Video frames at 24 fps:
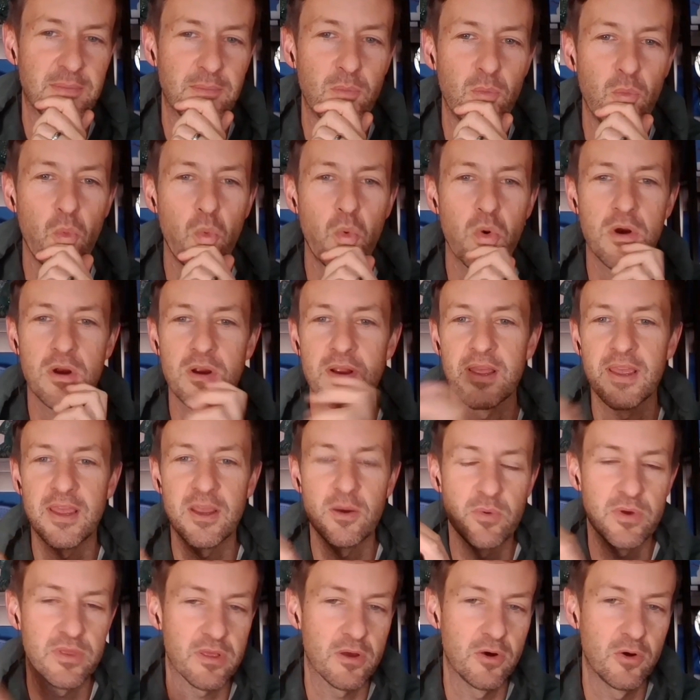working
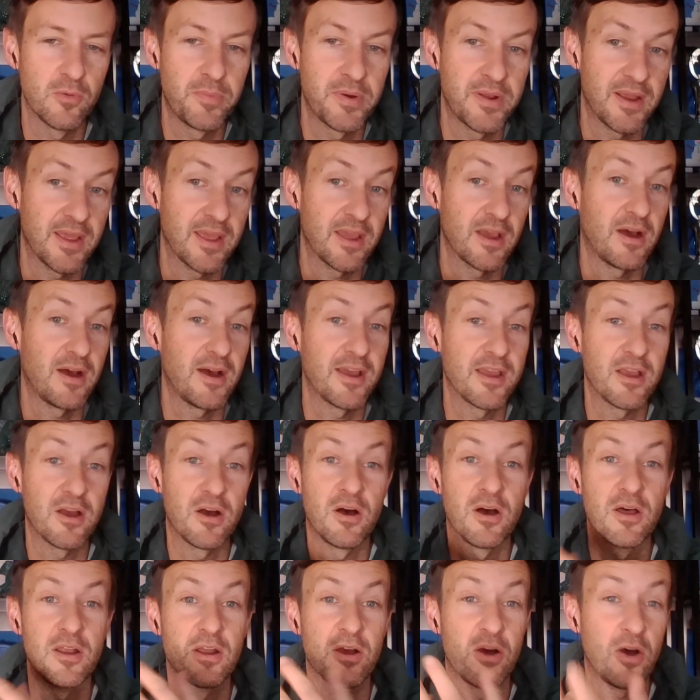with OpenAI
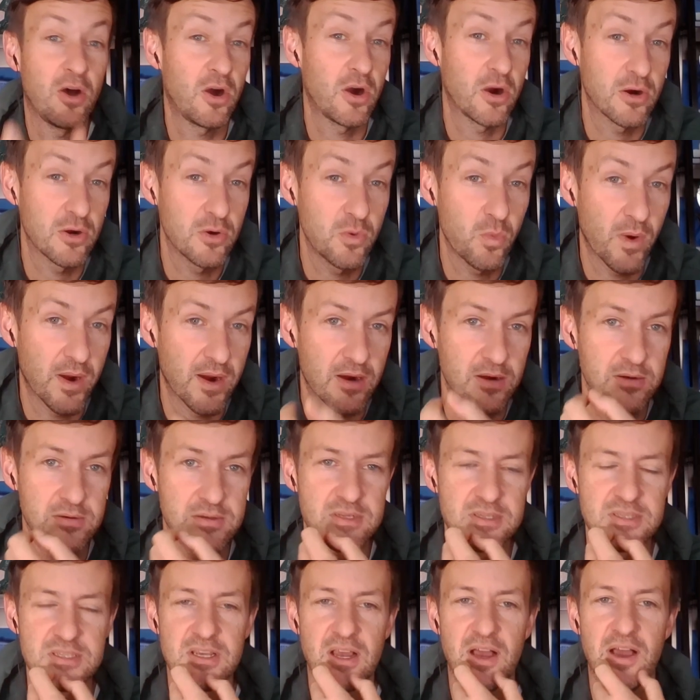on a hardware
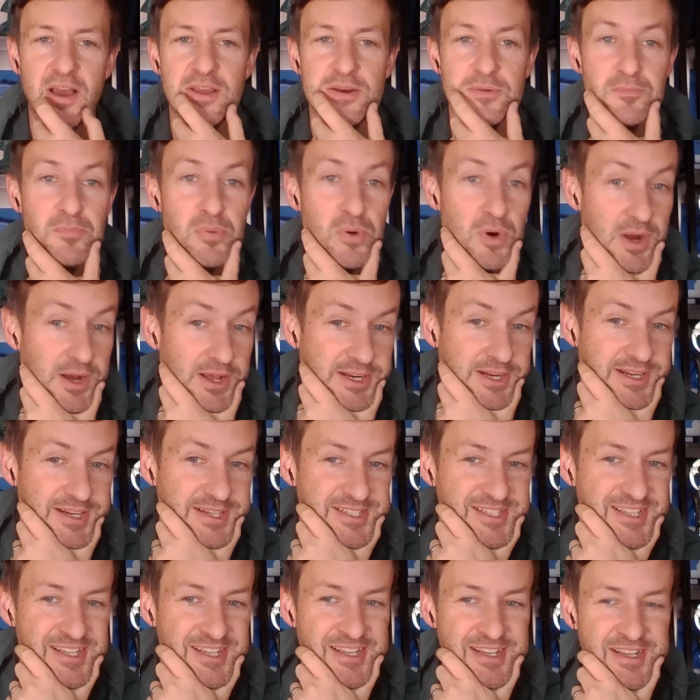design
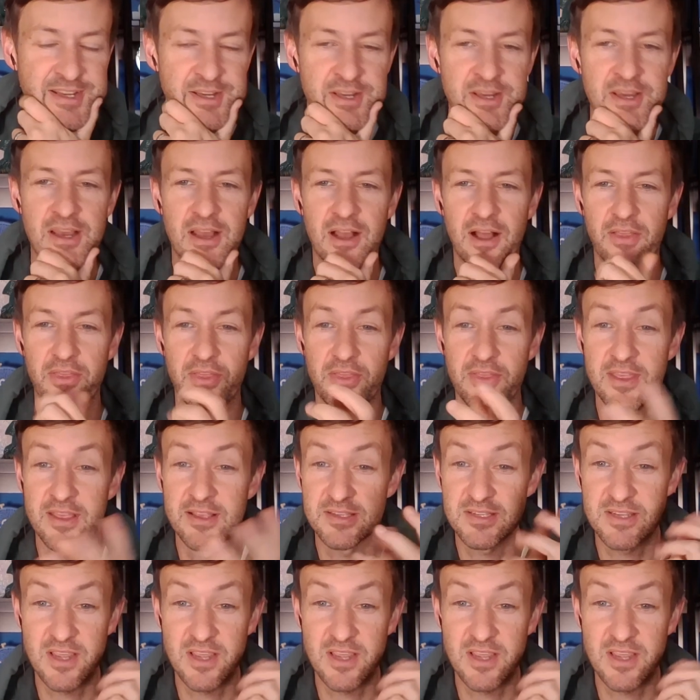product. His